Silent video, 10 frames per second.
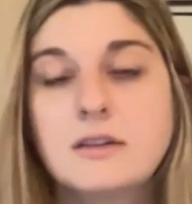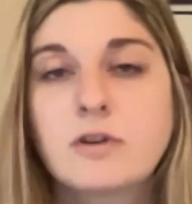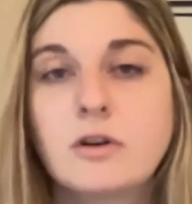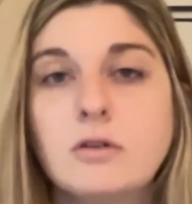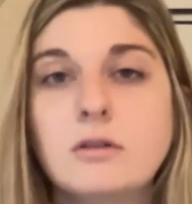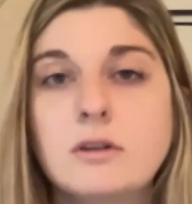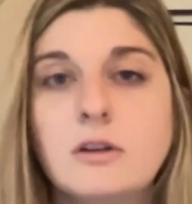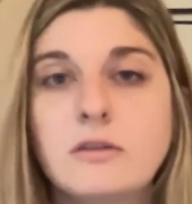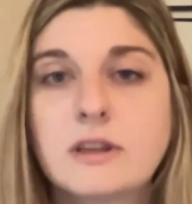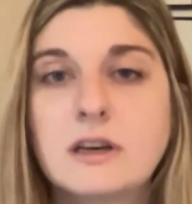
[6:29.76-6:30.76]
role
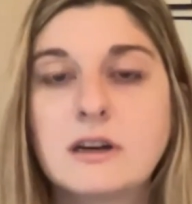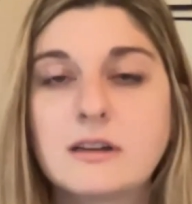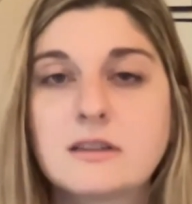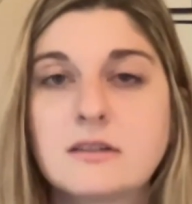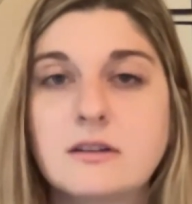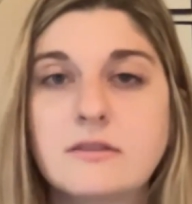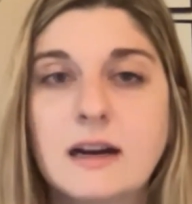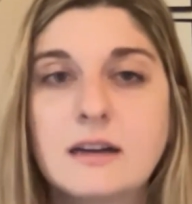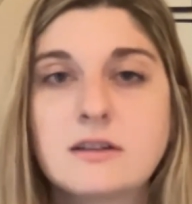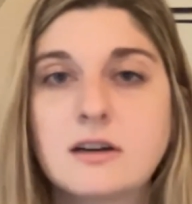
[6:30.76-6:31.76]
over the years an
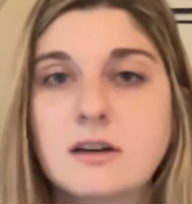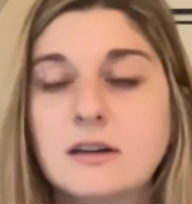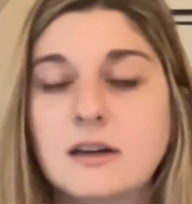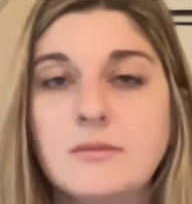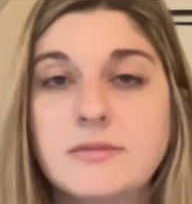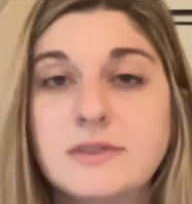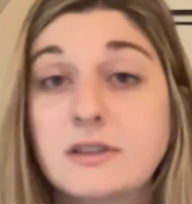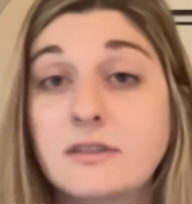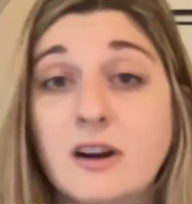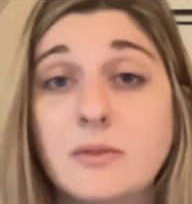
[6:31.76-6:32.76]
advisor um, still
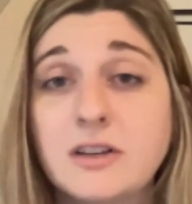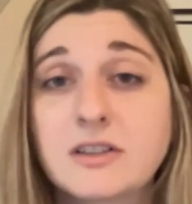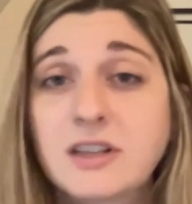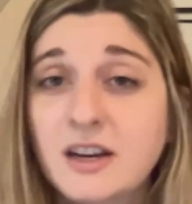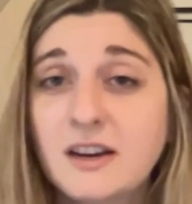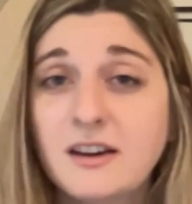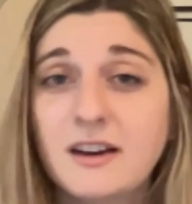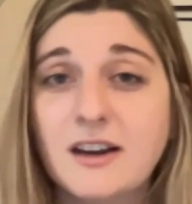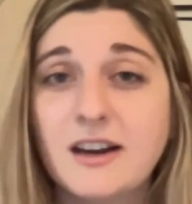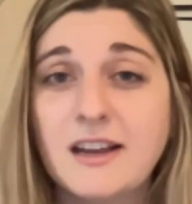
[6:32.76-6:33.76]
very much
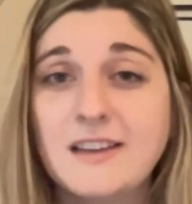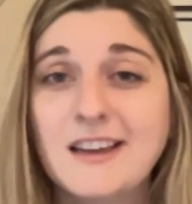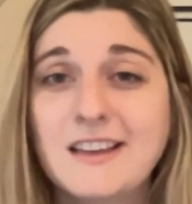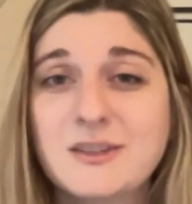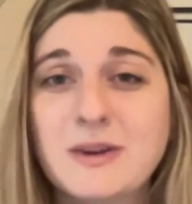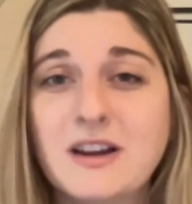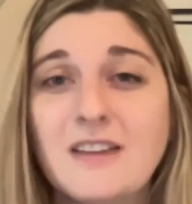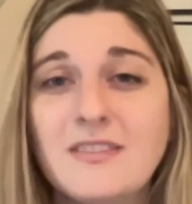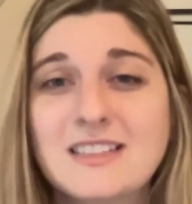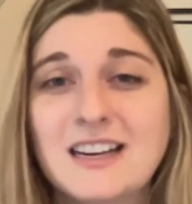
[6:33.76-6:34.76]
uh, has a big
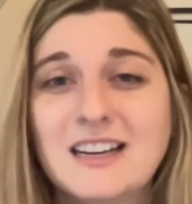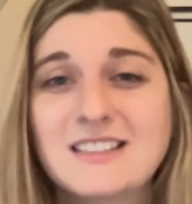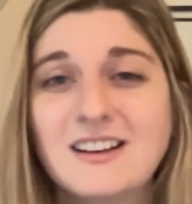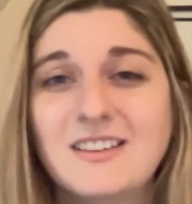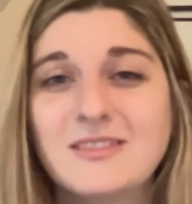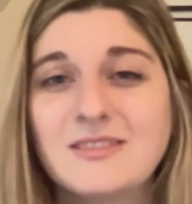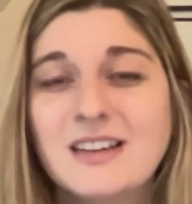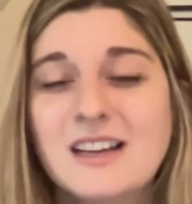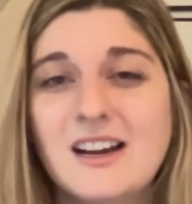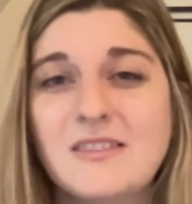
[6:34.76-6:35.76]
office that i saw him
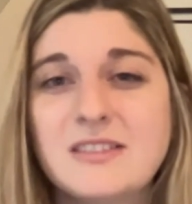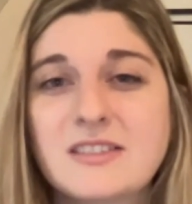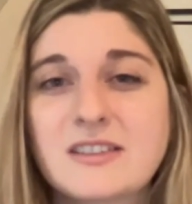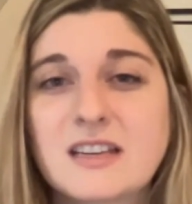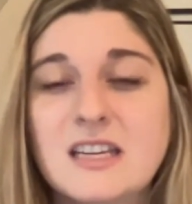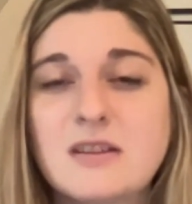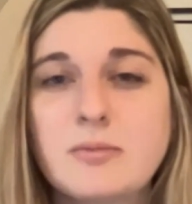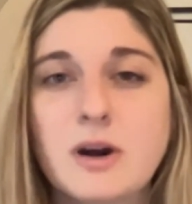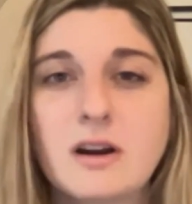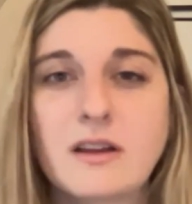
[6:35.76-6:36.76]
um, as a key
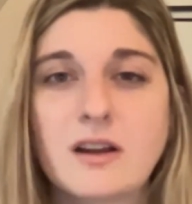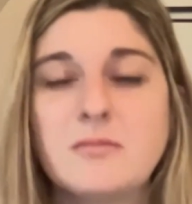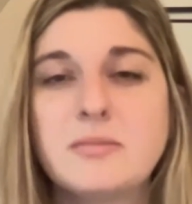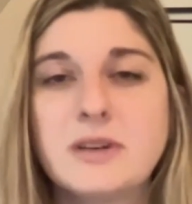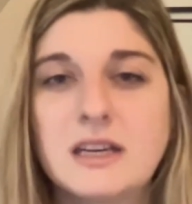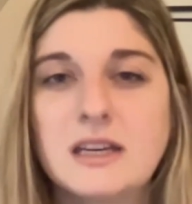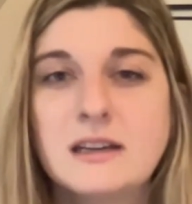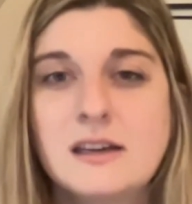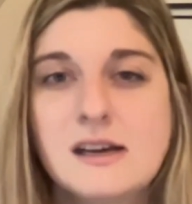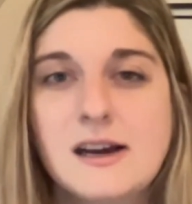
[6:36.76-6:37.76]
part of the company
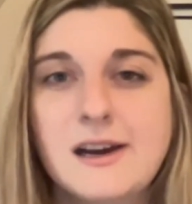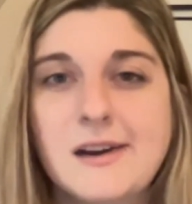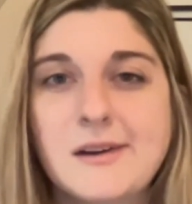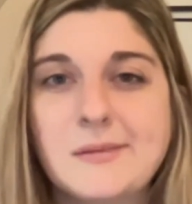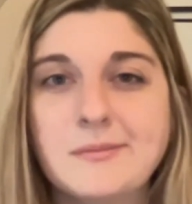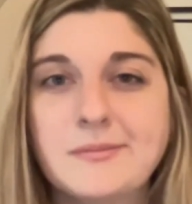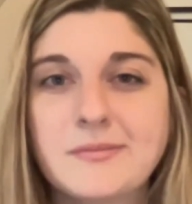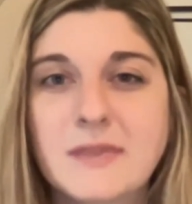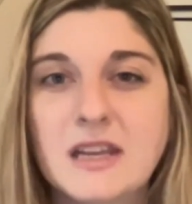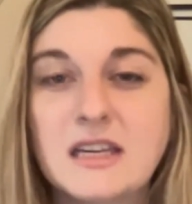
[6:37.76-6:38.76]
um,
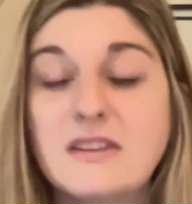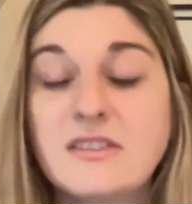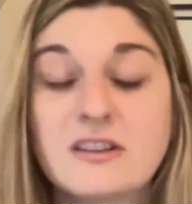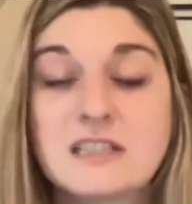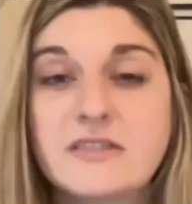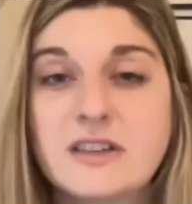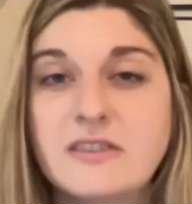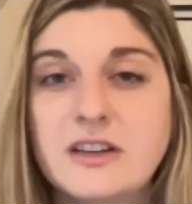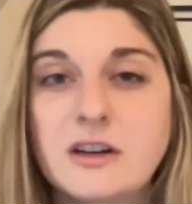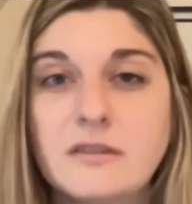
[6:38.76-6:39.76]
and even, there's even a
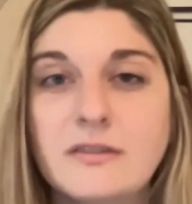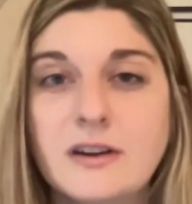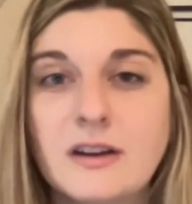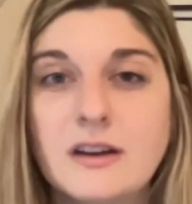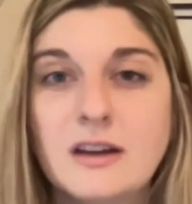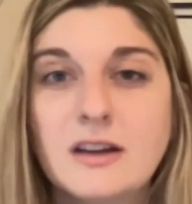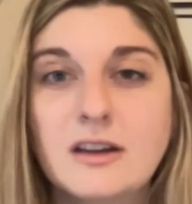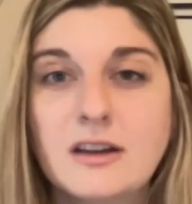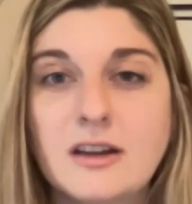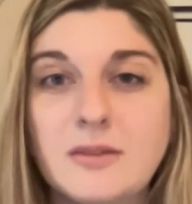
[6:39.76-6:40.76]
video of
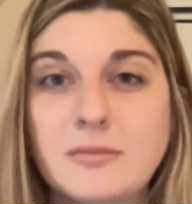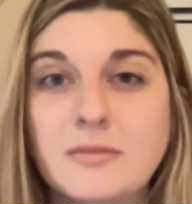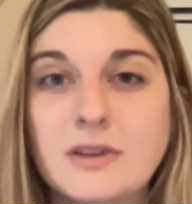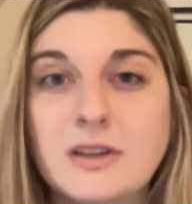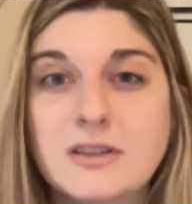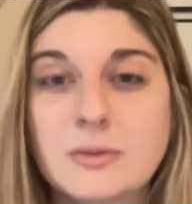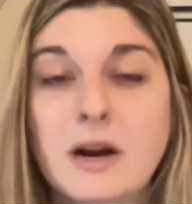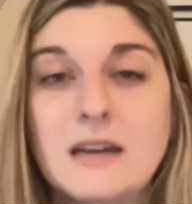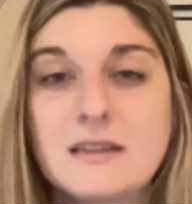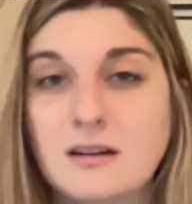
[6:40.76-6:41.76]
him
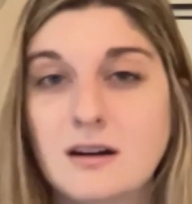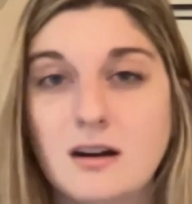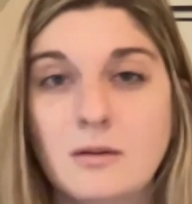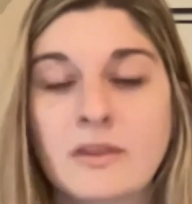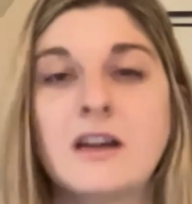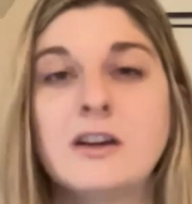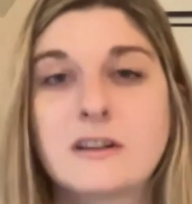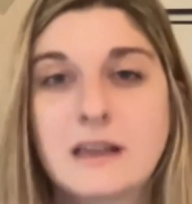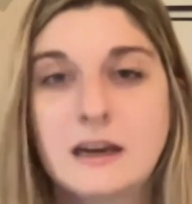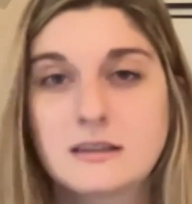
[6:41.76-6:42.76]
surprising her with
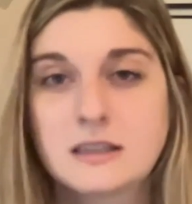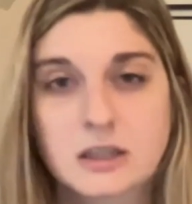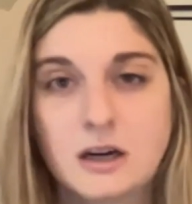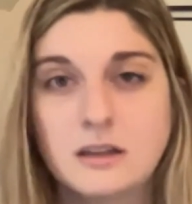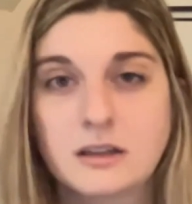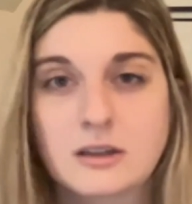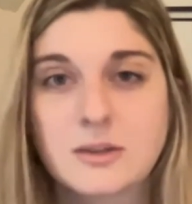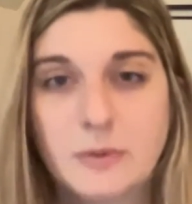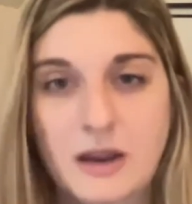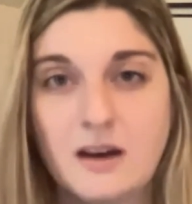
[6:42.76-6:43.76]
$100000
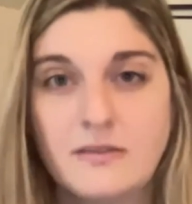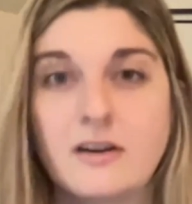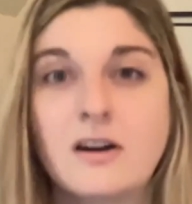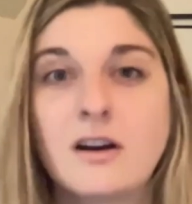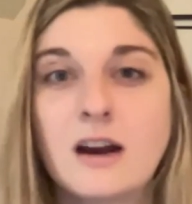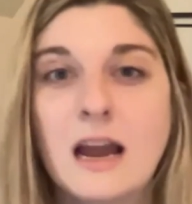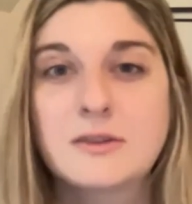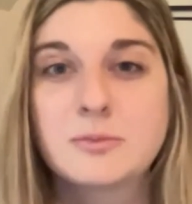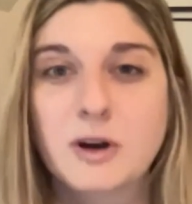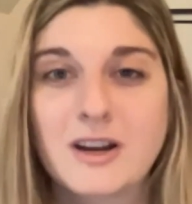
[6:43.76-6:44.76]
to pay off her
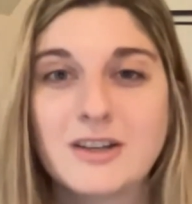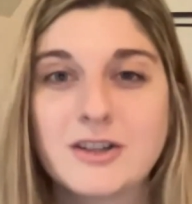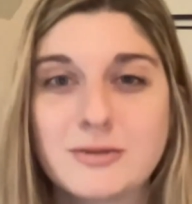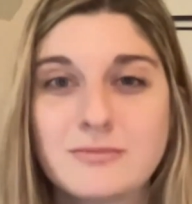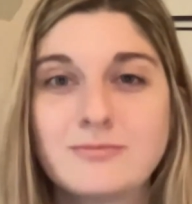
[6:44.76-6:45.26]
house mortgage